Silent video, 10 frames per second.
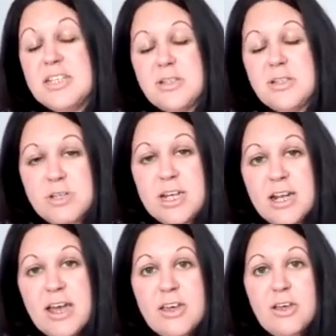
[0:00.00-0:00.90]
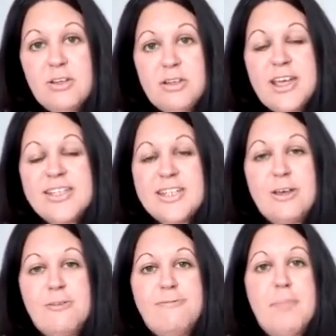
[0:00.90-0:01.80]
So it's really like a nice
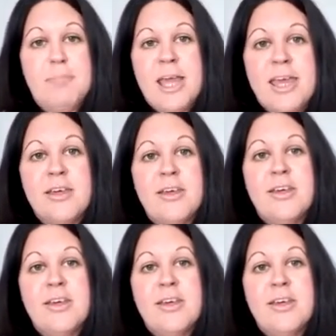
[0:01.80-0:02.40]
little family.